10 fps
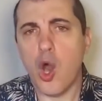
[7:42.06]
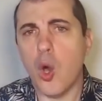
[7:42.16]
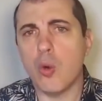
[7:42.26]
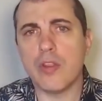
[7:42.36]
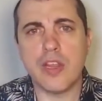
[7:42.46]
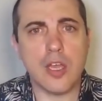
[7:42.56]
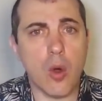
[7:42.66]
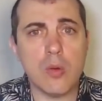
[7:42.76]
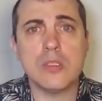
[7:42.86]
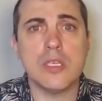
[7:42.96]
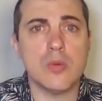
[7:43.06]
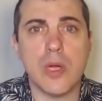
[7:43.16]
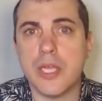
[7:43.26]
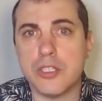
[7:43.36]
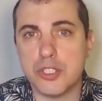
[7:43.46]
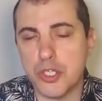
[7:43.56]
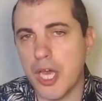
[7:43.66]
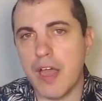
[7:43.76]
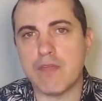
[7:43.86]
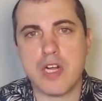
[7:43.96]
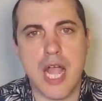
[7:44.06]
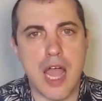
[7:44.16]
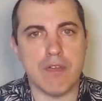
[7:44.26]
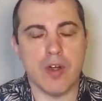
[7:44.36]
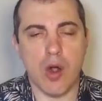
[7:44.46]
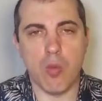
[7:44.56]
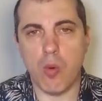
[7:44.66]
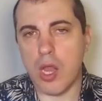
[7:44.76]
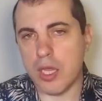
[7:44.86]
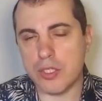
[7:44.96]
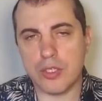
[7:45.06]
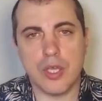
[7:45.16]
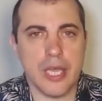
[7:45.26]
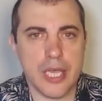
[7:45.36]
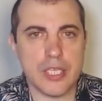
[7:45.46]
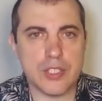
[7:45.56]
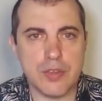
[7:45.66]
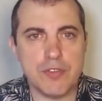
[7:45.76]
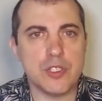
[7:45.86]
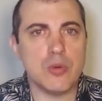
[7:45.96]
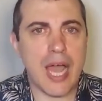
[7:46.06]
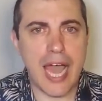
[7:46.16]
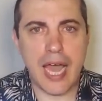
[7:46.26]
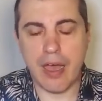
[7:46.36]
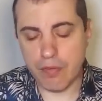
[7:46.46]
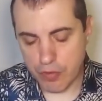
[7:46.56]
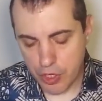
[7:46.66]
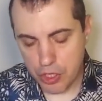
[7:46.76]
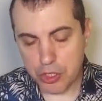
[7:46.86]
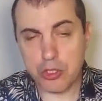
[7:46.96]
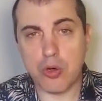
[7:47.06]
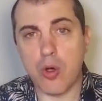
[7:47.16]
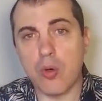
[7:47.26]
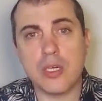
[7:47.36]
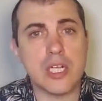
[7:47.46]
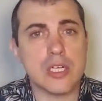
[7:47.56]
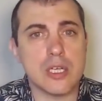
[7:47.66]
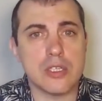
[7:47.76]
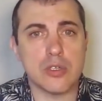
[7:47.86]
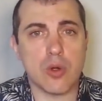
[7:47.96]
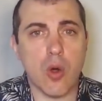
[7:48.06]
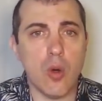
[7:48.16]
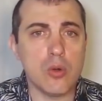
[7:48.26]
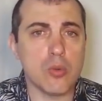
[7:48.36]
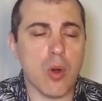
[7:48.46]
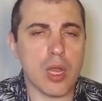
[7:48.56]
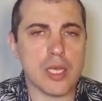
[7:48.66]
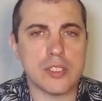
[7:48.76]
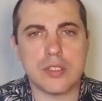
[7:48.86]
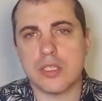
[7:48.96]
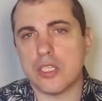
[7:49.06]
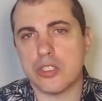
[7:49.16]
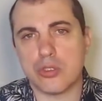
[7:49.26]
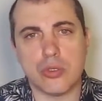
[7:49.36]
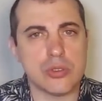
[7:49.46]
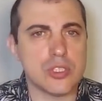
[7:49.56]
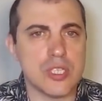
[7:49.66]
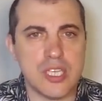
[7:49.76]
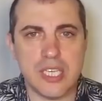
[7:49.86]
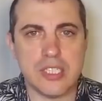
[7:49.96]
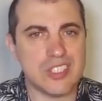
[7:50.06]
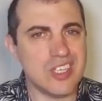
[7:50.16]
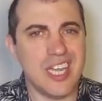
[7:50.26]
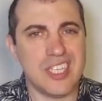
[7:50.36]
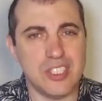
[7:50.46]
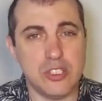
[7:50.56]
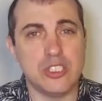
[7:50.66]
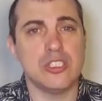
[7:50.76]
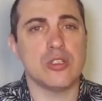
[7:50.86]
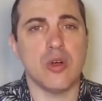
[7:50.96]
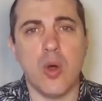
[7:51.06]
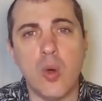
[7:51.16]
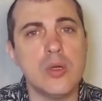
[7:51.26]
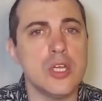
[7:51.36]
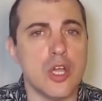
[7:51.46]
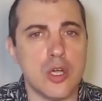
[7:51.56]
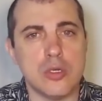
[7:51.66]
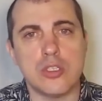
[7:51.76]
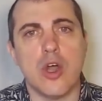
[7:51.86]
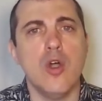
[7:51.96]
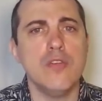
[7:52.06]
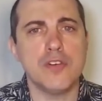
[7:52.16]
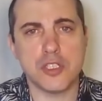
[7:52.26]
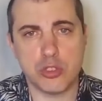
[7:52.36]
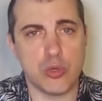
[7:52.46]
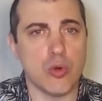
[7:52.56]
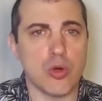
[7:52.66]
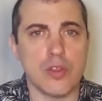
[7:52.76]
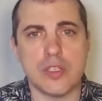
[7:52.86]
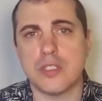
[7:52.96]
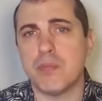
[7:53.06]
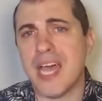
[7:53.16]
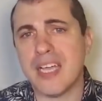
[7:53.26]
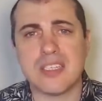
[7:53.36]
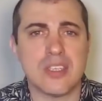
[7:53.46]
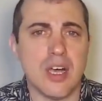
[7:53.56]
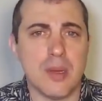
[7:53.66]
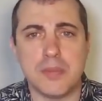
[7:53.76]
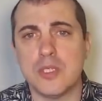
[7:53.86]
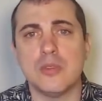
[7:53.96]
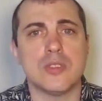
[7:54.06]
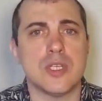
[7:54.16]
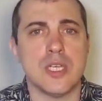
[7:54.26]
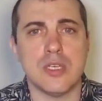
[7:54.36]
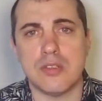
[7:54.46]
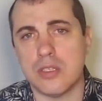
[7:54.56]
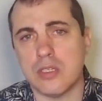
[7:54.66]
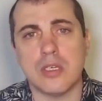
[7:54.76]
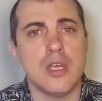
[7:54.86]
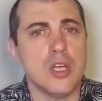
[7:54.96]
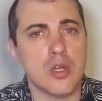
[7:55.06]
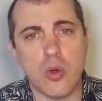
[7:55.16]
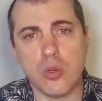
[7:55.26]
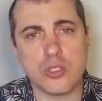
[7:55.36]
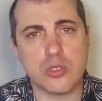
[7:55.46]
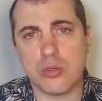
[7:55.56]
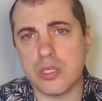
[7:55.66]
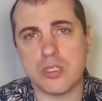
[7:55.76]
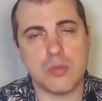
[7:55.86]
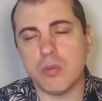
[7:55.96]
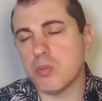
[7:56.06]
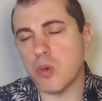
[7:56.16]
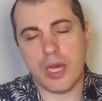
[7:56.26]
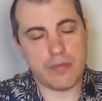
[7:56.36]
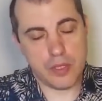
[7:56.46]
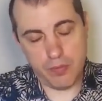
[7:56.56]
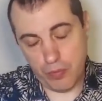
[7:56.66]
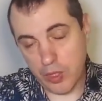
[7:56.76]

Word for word: oh, the only way you should ever have a wallet is if you have your own, your own wallet that controls the keys connected to your own node over Tor that's backed up using the cold storage, whatever.